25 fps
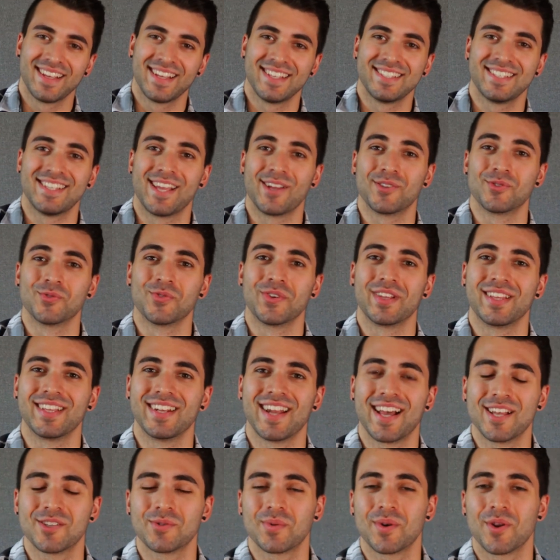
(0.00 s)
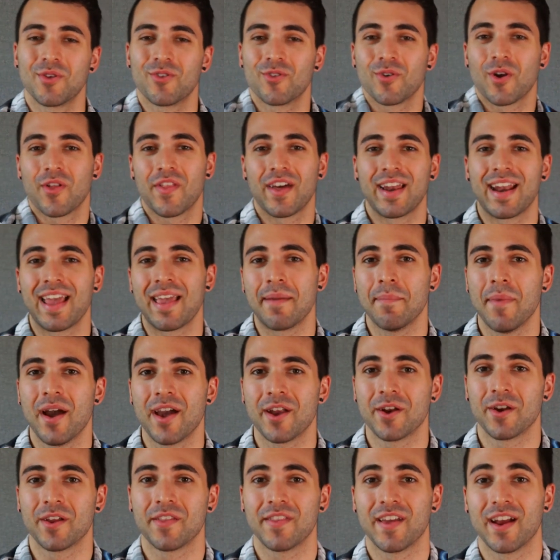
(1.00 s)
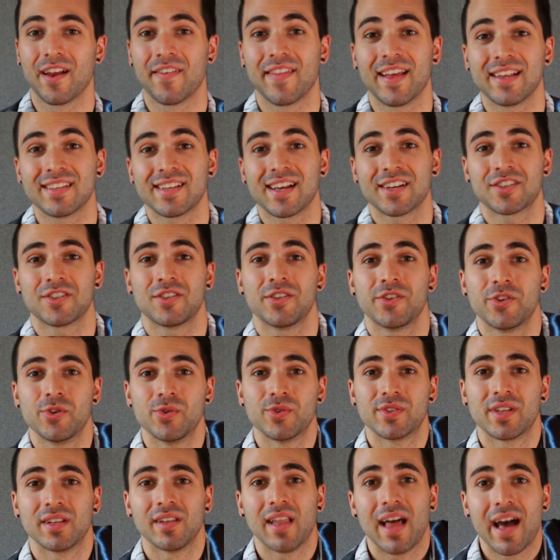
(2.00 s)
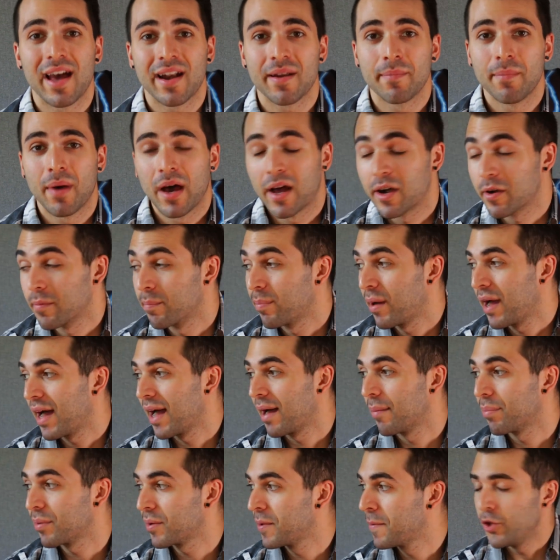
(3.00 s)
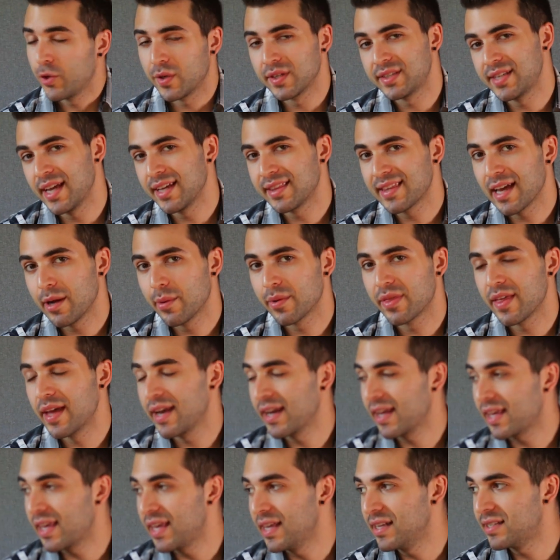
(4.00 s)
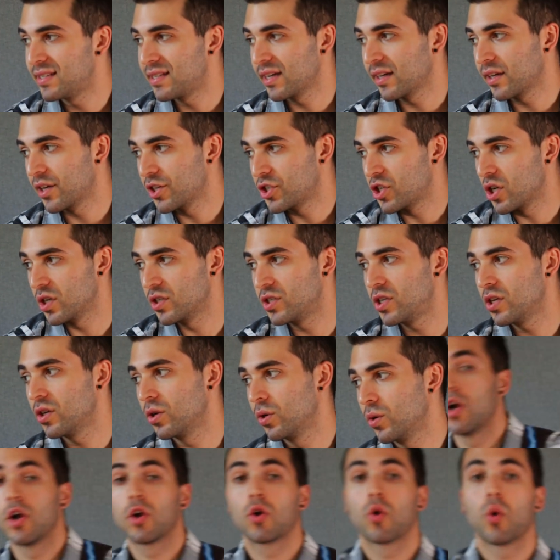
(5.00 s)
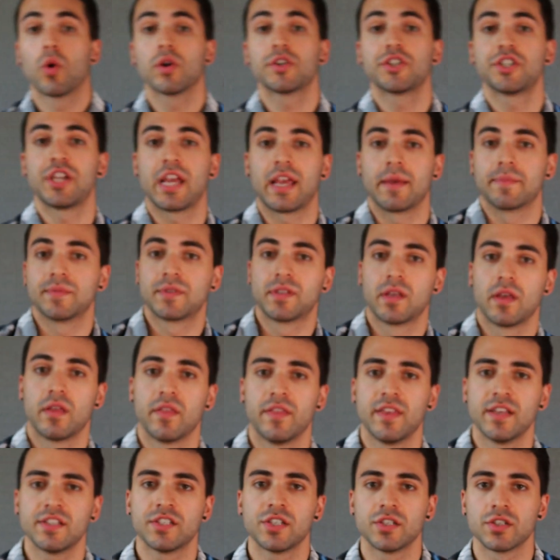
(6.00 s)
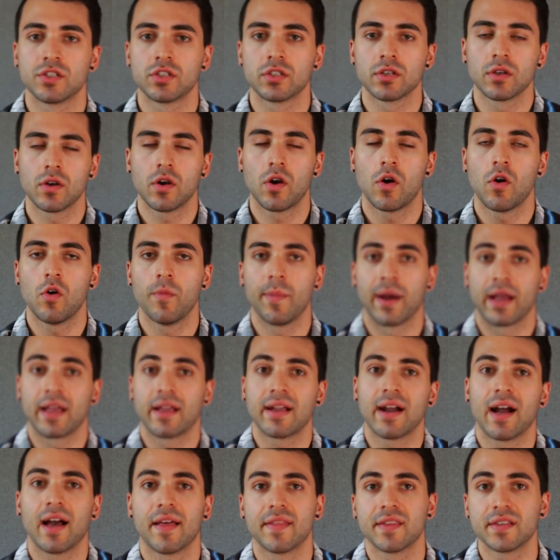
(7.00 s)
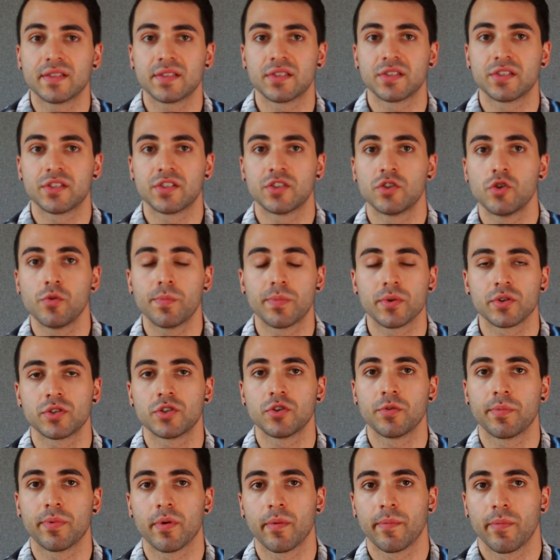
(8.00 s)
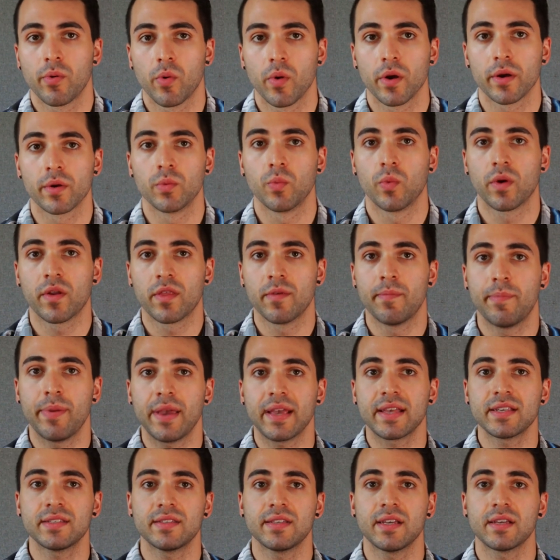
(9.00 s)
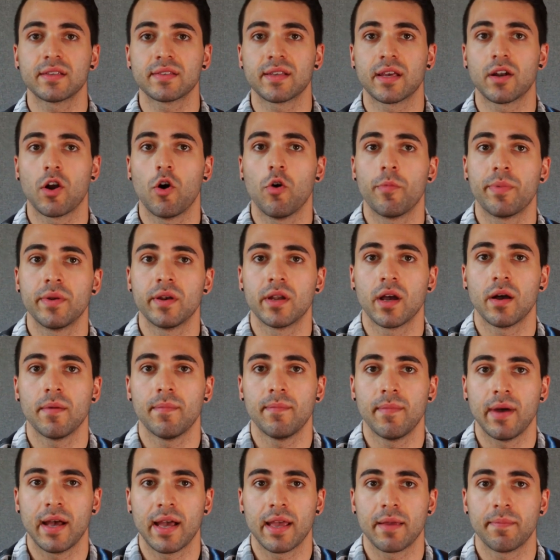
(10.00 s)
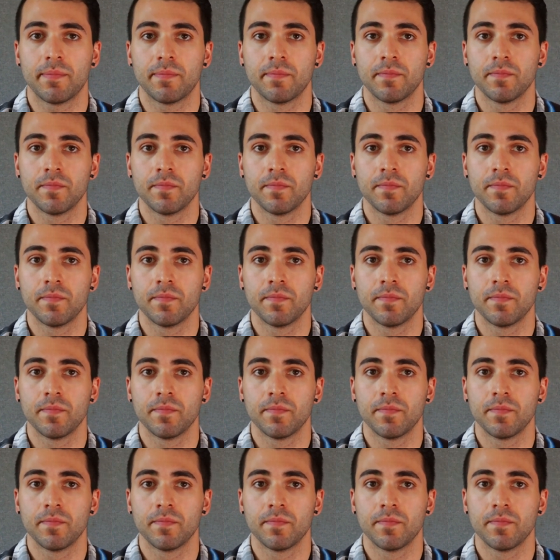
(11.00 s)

Sounds really nice when you throw that A minor in there, and that's actually used a lot in modern pop. You could take that with any key signature too. Chord shapes, this is, oh my God, this is super, super important. One of the biggest things that opened up my